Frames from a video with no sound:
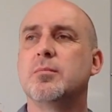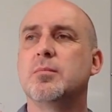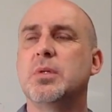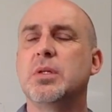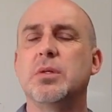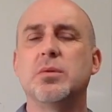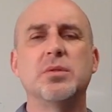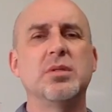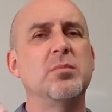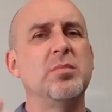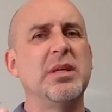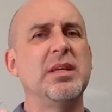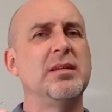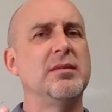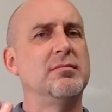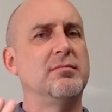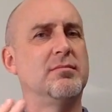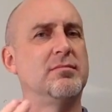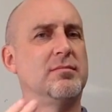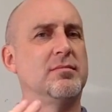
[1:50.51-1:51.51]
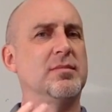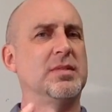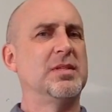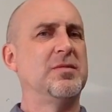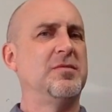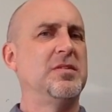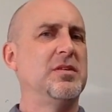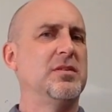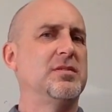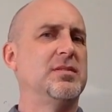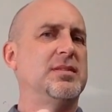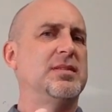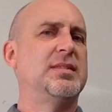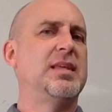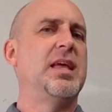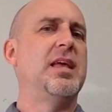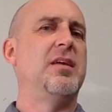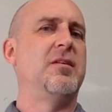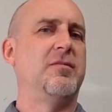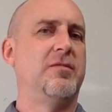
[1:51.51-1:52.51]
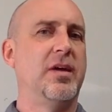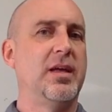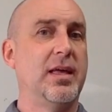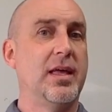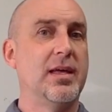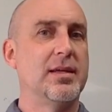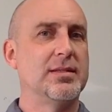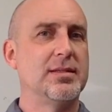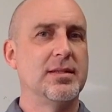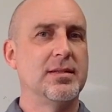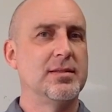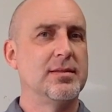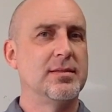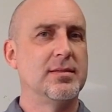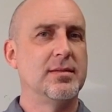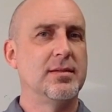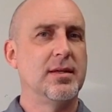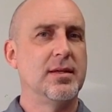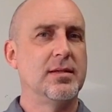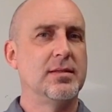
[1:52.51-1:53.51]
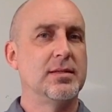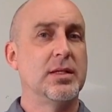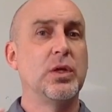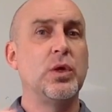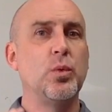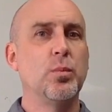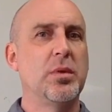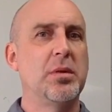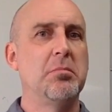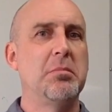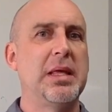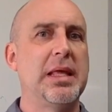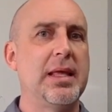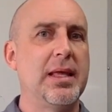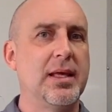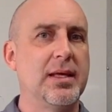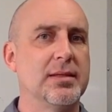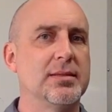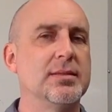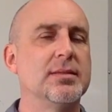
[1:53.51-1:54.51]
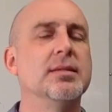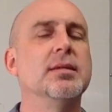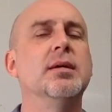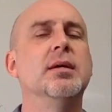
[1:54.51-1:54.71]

to feel safe, I guess, as human beings.